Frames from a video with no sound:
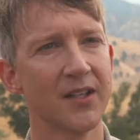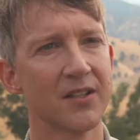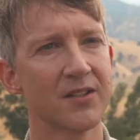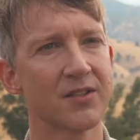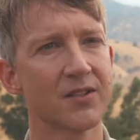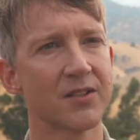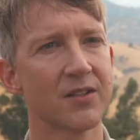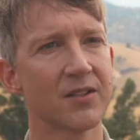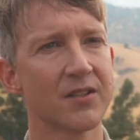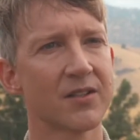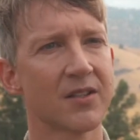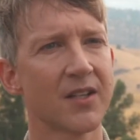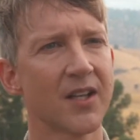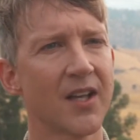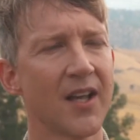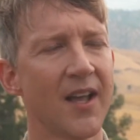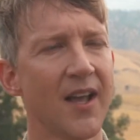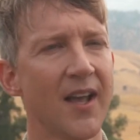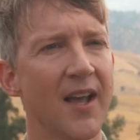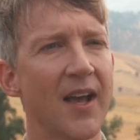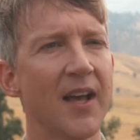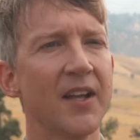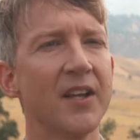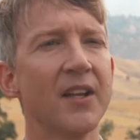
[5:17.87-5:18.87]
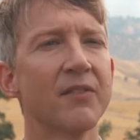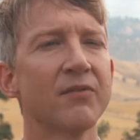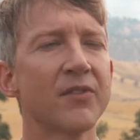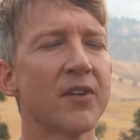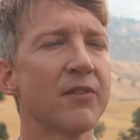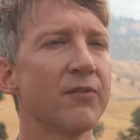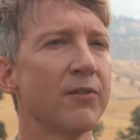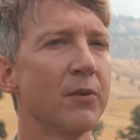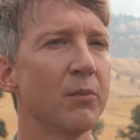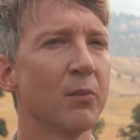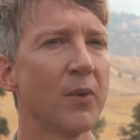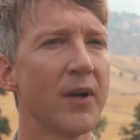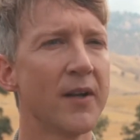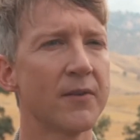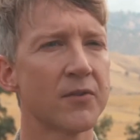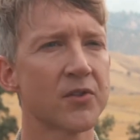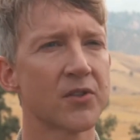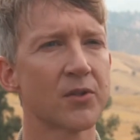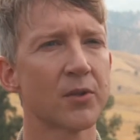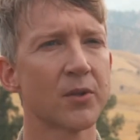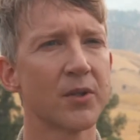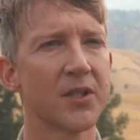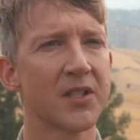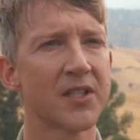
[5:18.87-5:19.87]
It's just a different way of
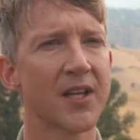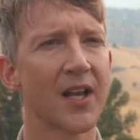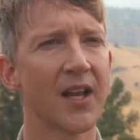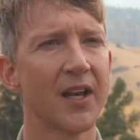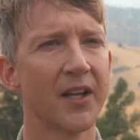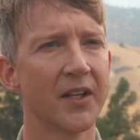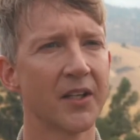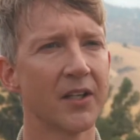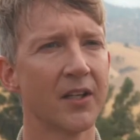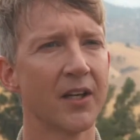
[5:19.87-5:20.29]
storytelling,